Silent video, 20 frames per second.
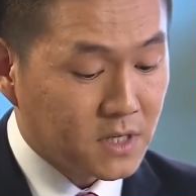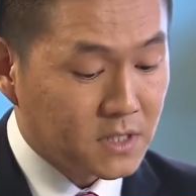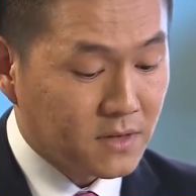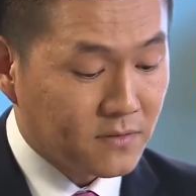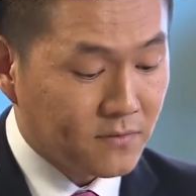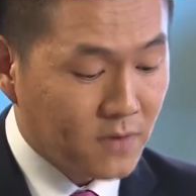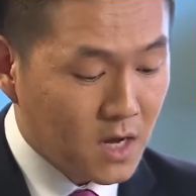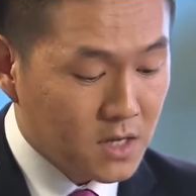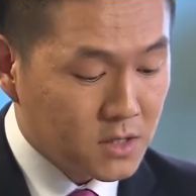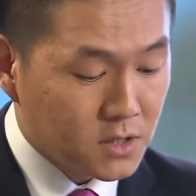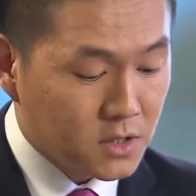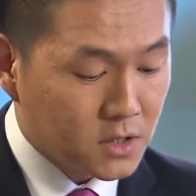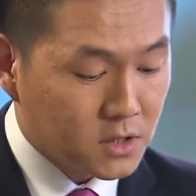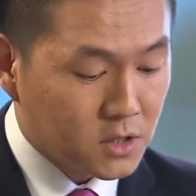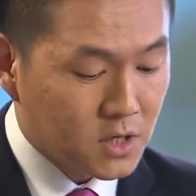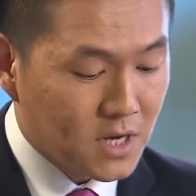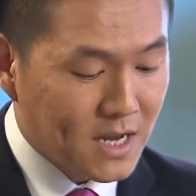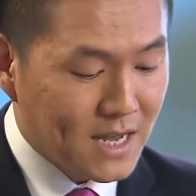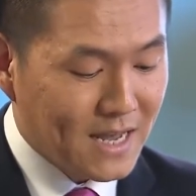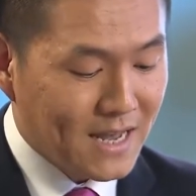
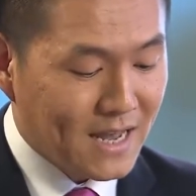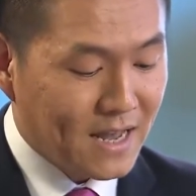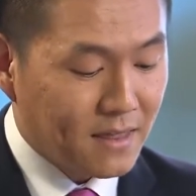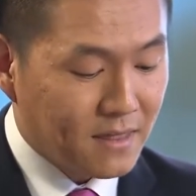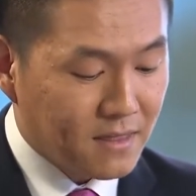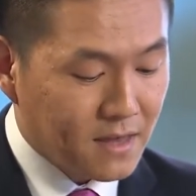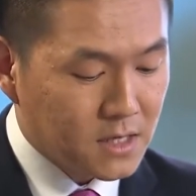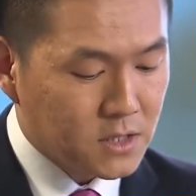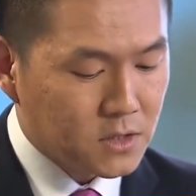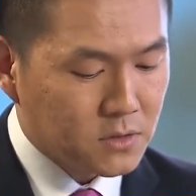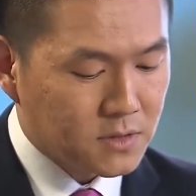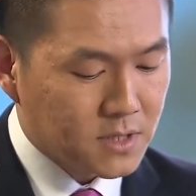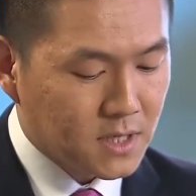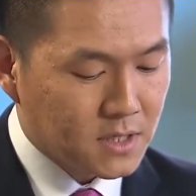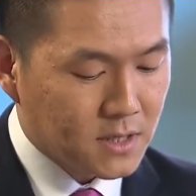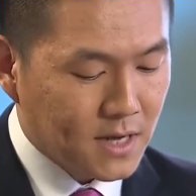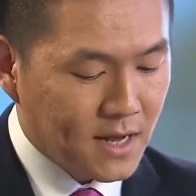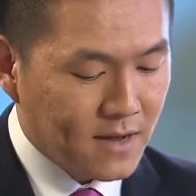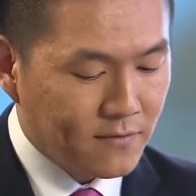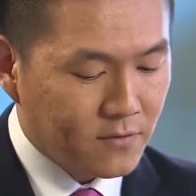disadvantage. And thanks to
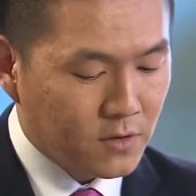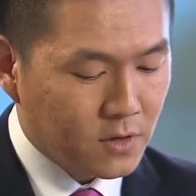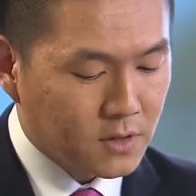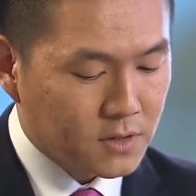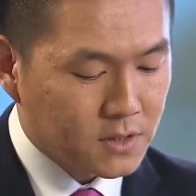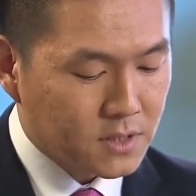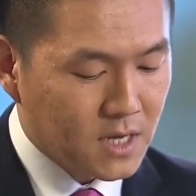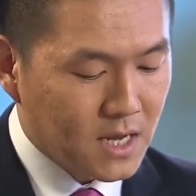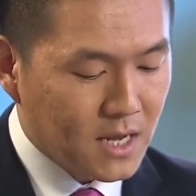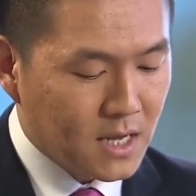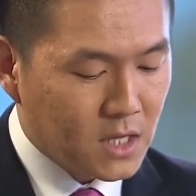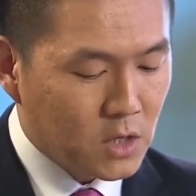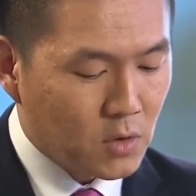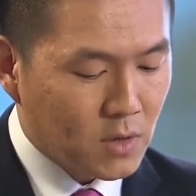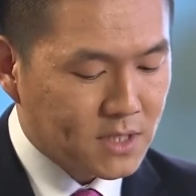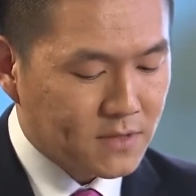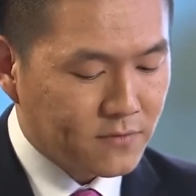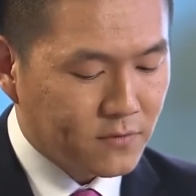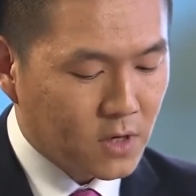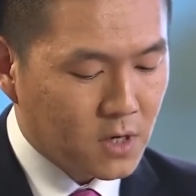such efforts,
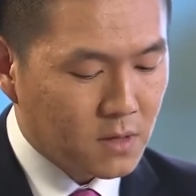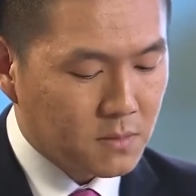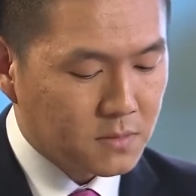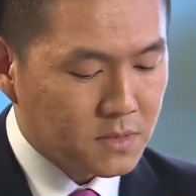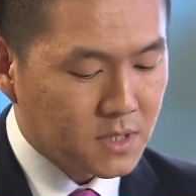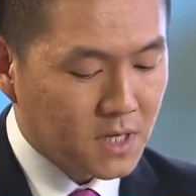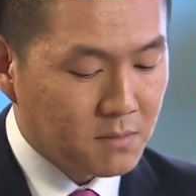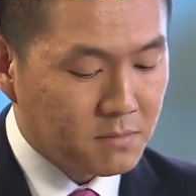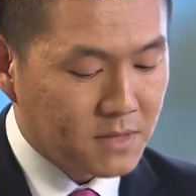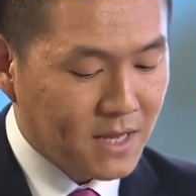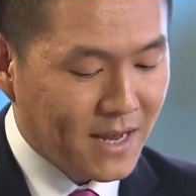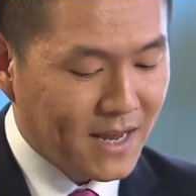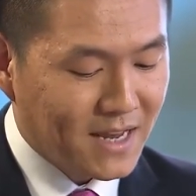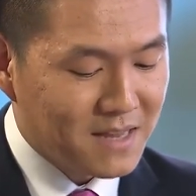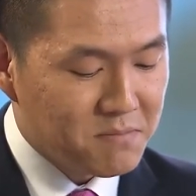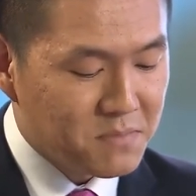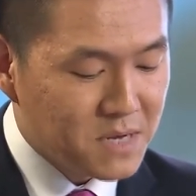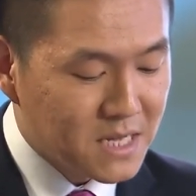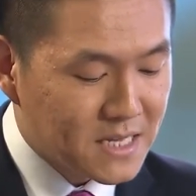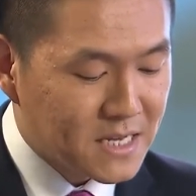U.S. firms
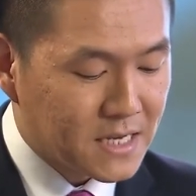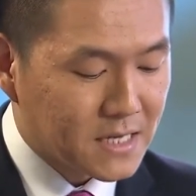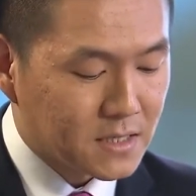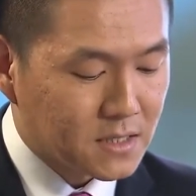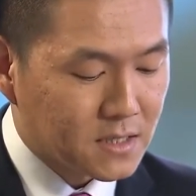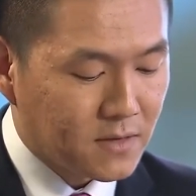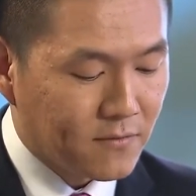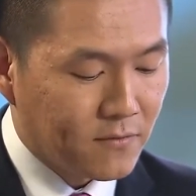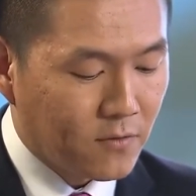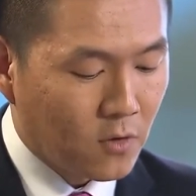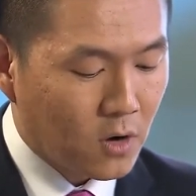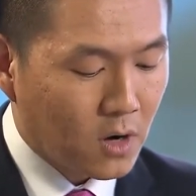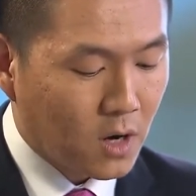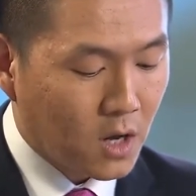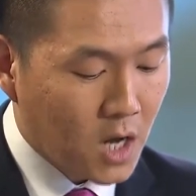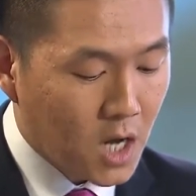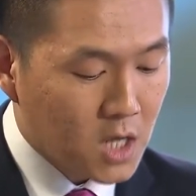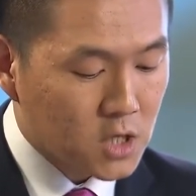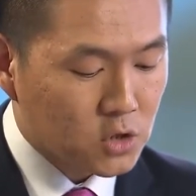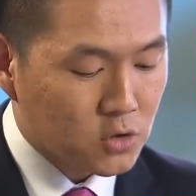obtain billions in foreign
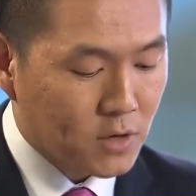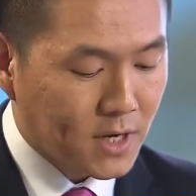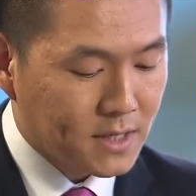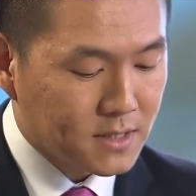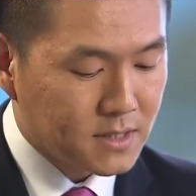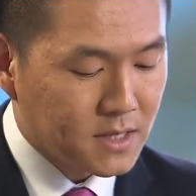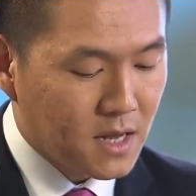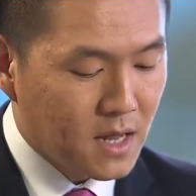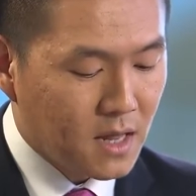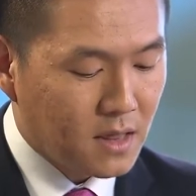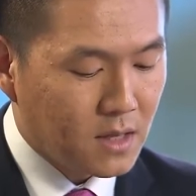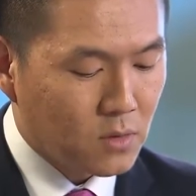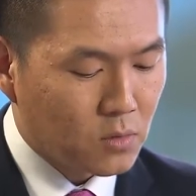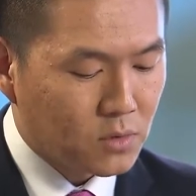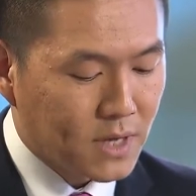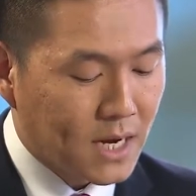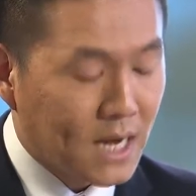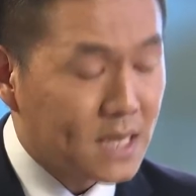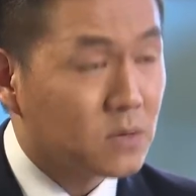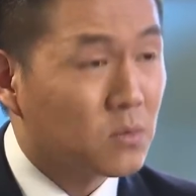contracts they
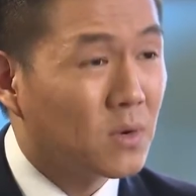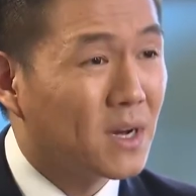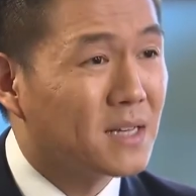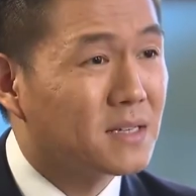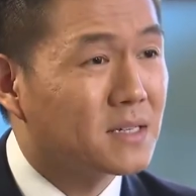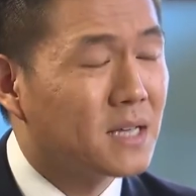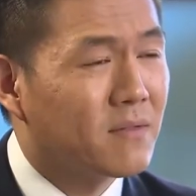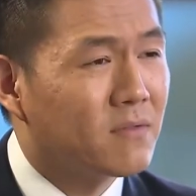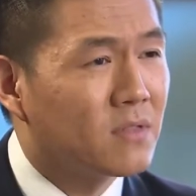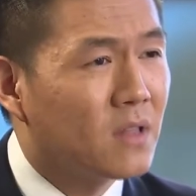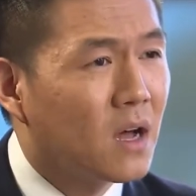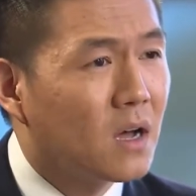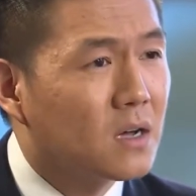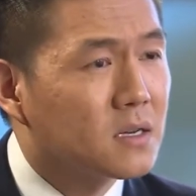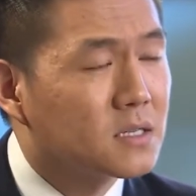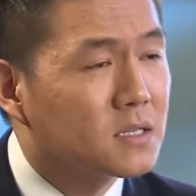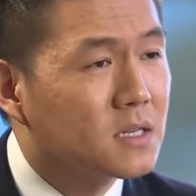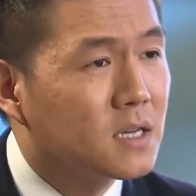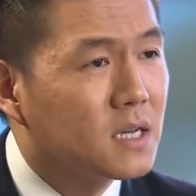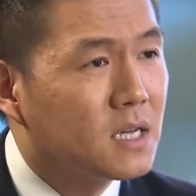would otherwise have
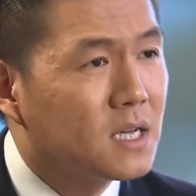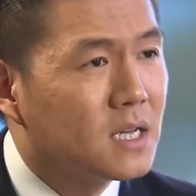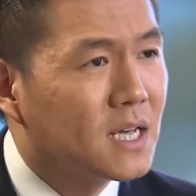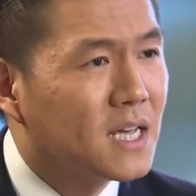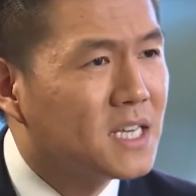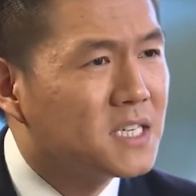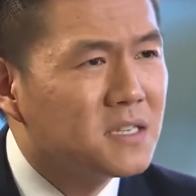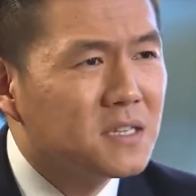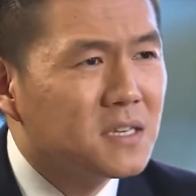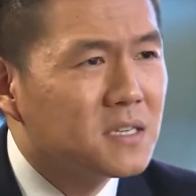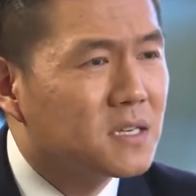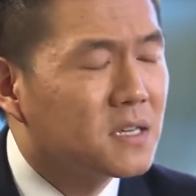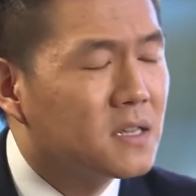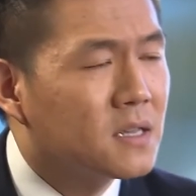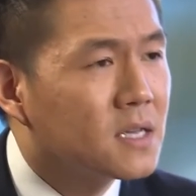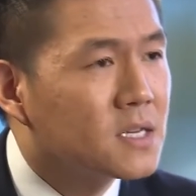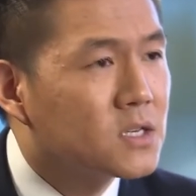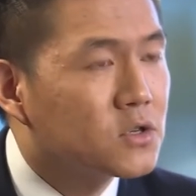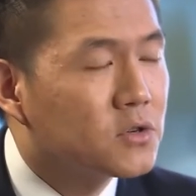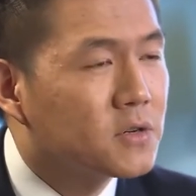lost. Isn't this
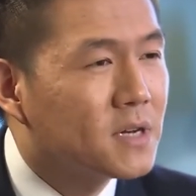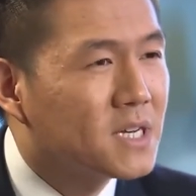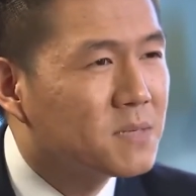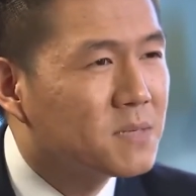industrial